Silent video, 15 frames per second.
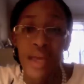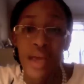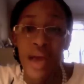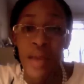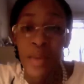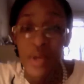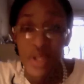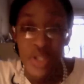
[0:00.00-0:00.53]

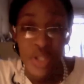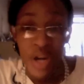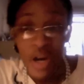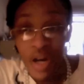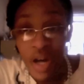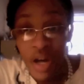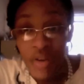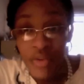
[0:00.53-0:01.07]
going to start
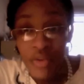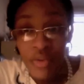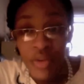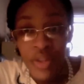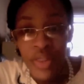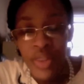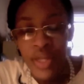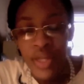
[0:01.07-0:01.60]
off
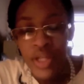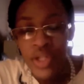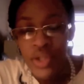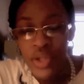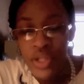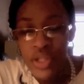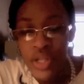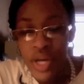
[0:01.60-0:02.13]
with a
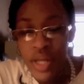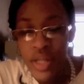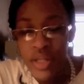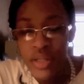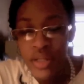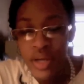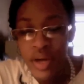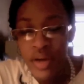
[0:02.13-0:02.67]
short challenge
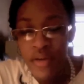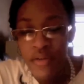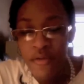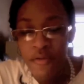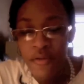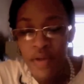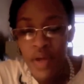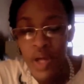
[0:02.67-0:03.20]
of
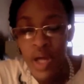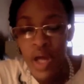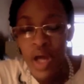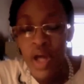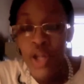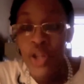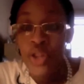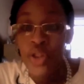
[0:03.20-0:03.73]

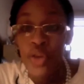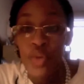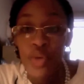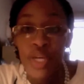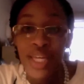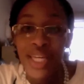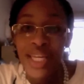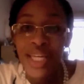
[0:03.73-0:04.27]

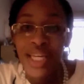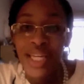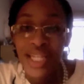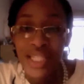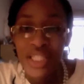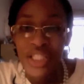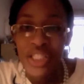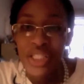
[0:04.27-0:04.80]
3
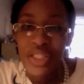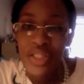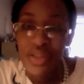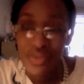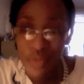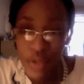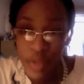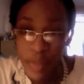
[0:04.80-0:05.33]
inches in
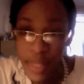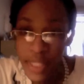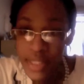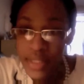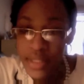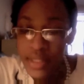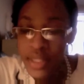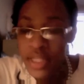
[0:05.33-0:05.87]
4
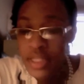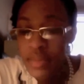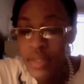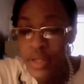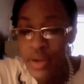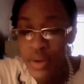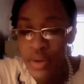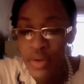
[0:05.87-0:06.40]
months. That's my
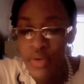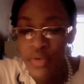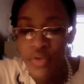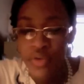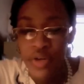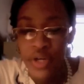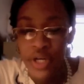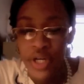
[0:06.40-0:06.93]
goal
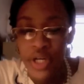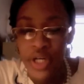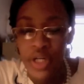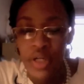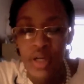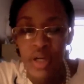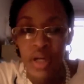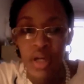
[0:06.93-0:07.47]

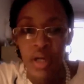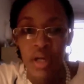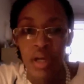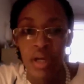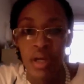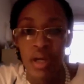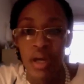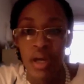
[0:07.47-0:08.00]

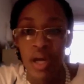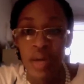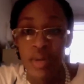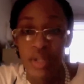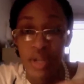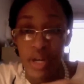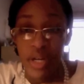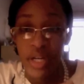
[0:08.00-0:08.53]
I'm
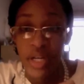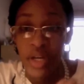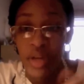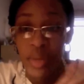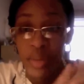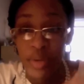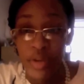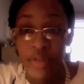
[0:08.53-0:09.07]
starting it on my
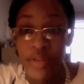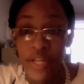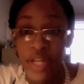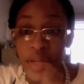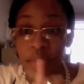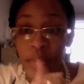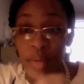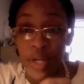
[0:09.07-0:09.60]
birthday,
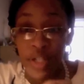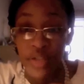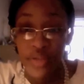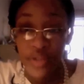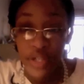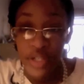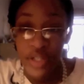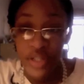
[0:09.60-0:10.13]
March
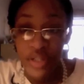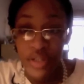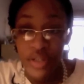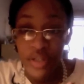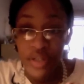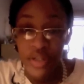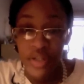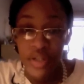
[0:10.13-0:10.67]
1st.
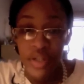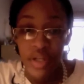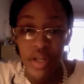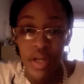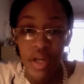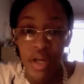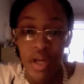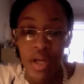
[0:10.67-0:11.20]

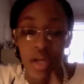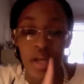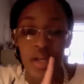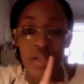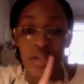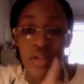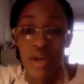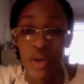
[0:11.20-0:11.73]

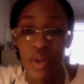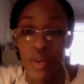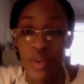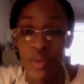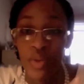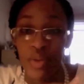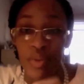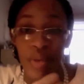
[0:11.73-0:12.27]
So
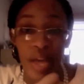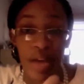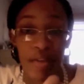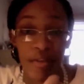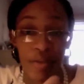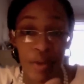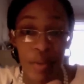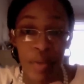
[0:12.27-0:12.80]
we have
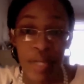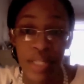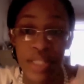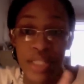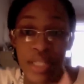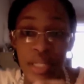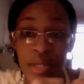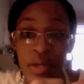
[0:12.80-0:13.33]
4 months.
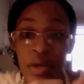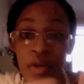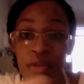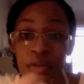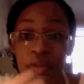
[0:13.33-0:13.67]
We'll